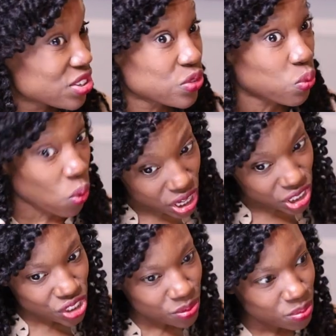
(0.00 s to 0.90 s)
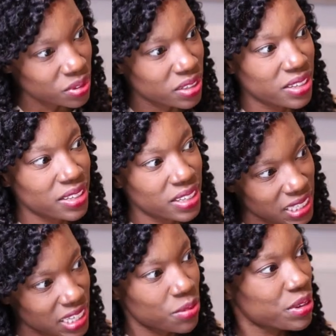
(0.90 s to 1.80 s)
just wash them,
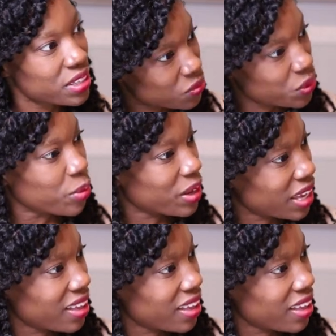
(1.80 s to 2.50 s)
clean them, and then wear them